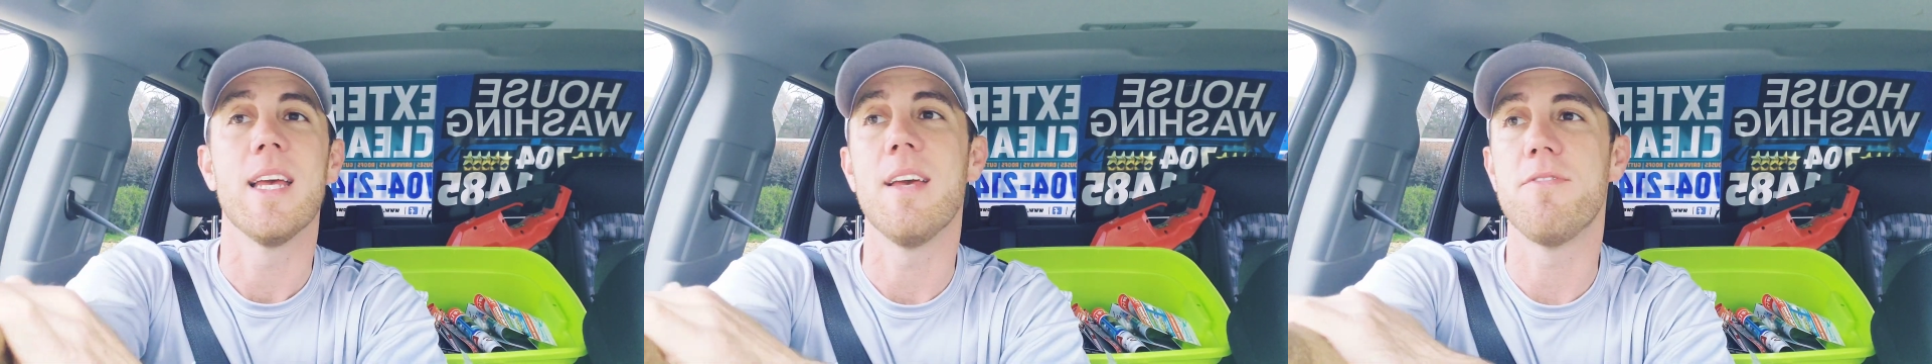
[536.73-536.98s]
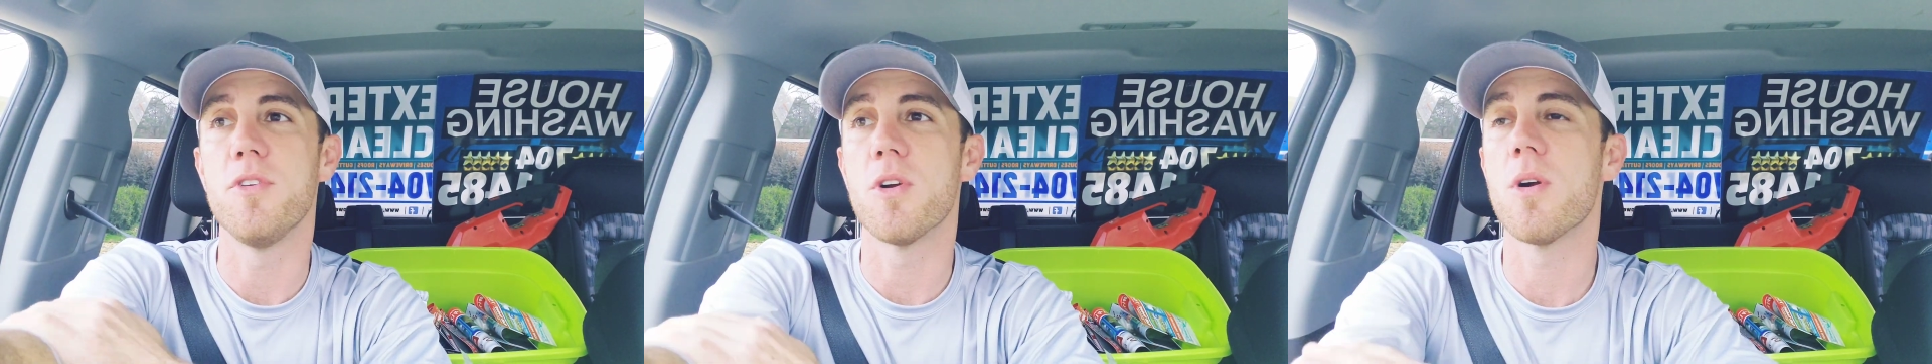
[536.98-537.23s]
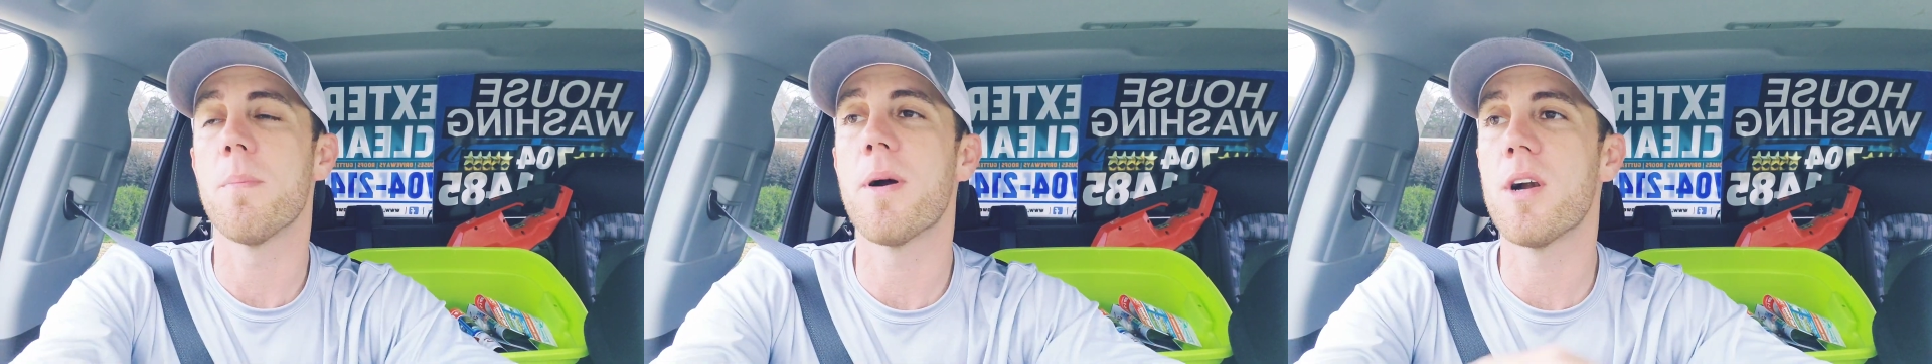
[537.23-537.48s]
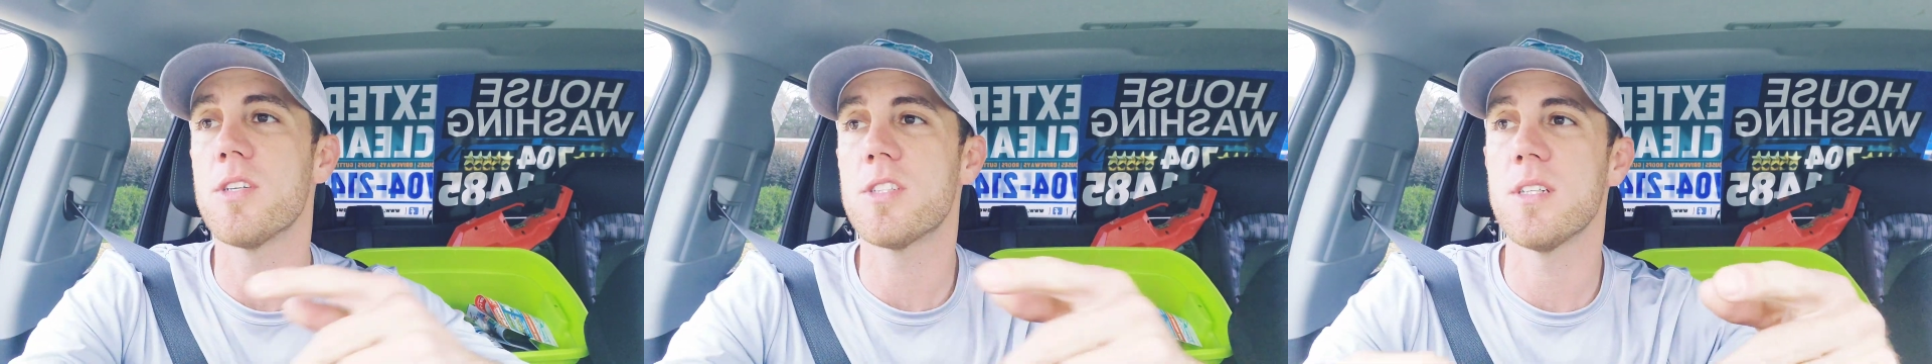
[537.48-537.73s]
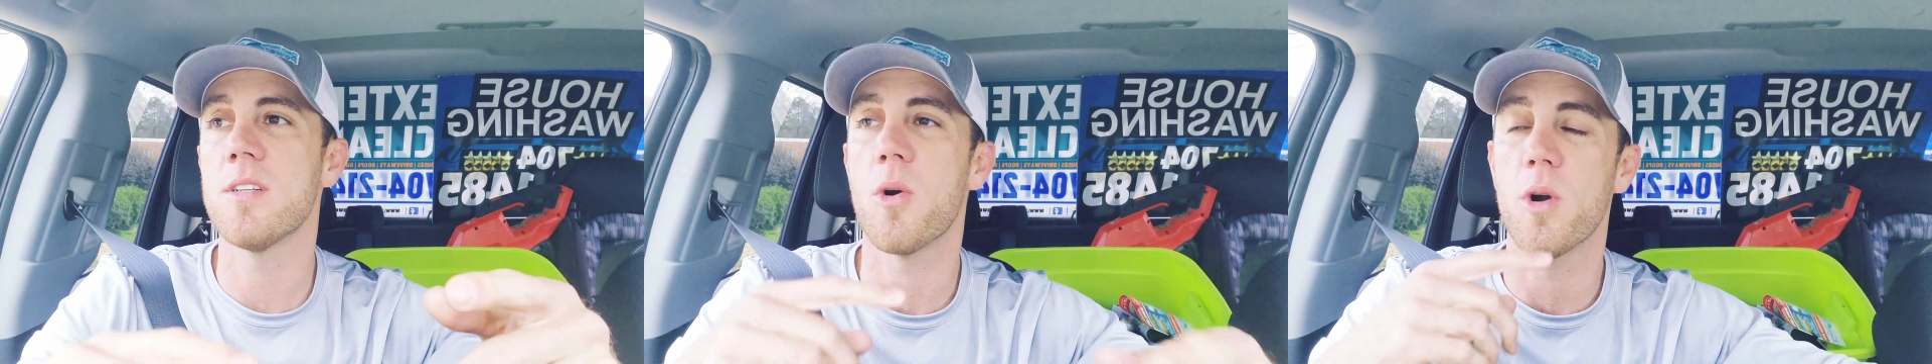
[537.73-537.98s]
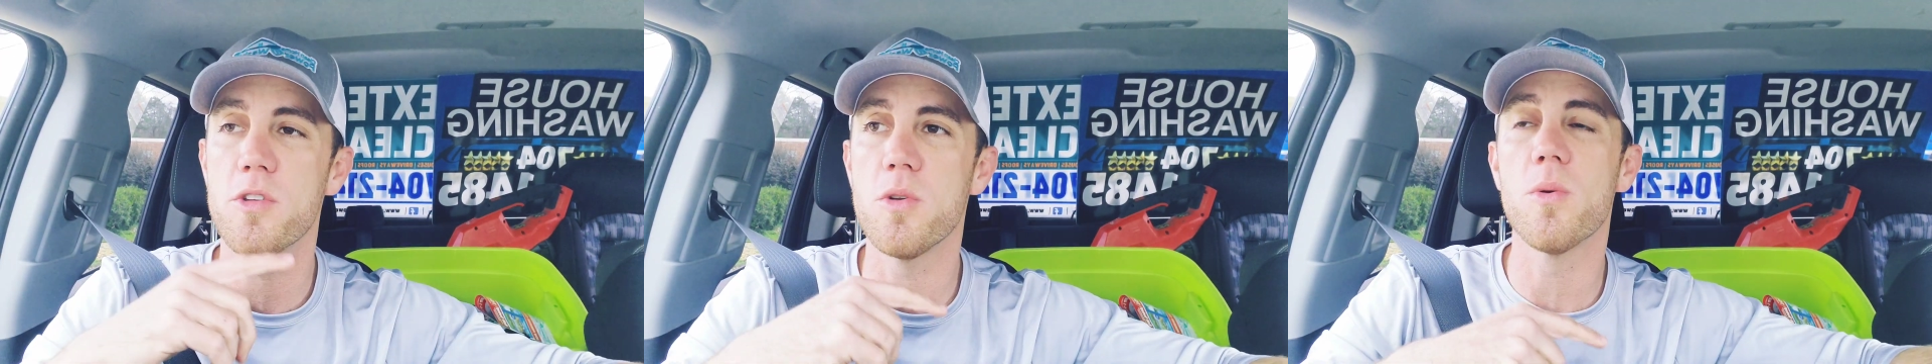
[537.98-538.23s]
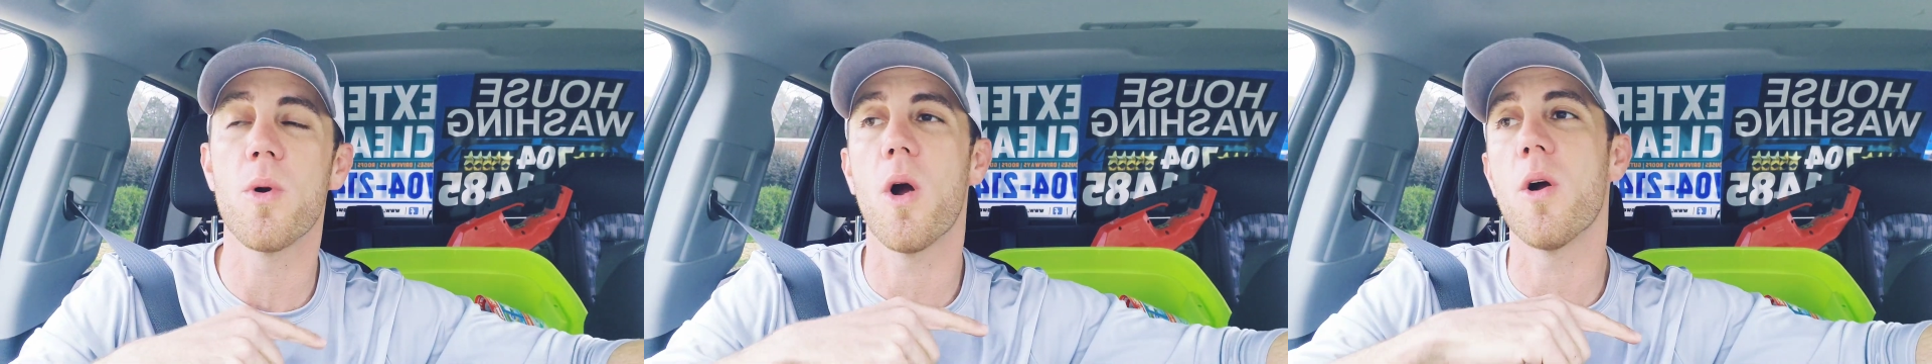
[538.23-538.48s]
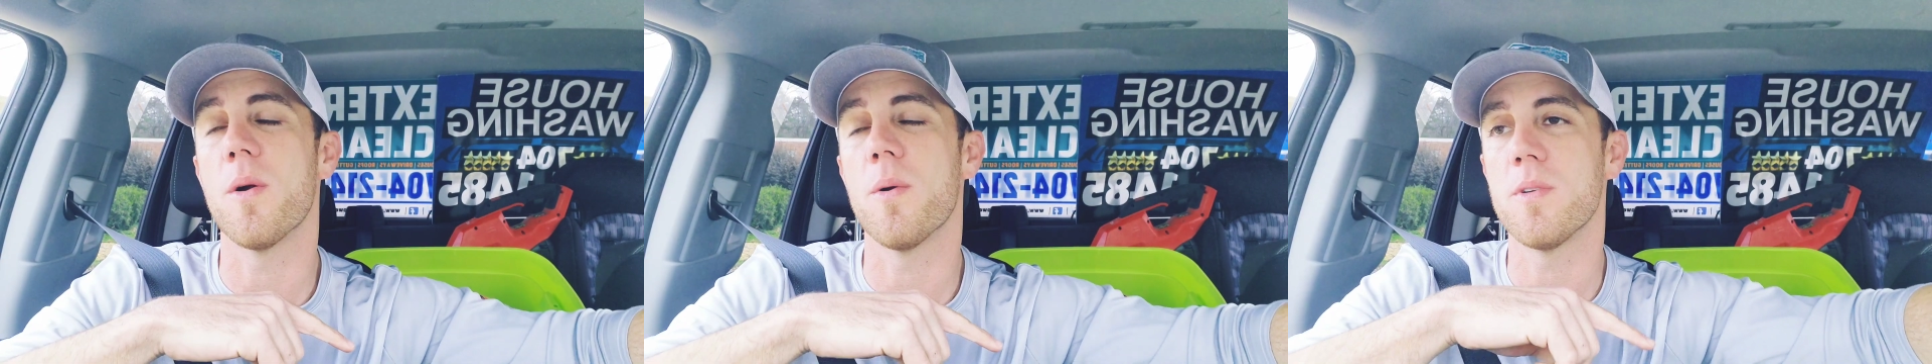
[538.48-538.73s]
If you're a person or you
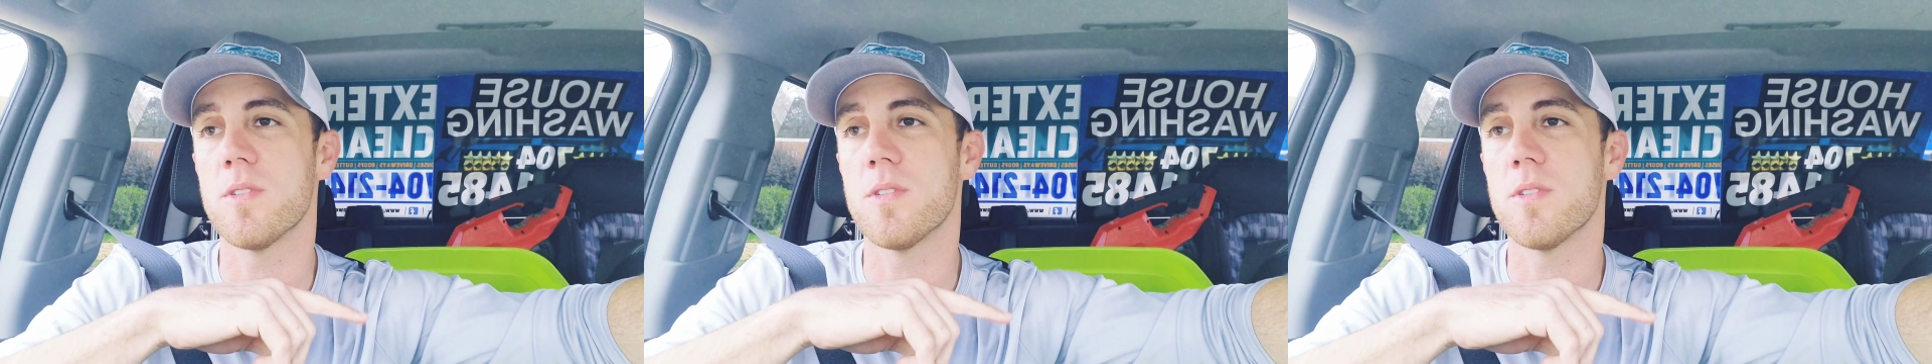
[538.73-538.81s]
are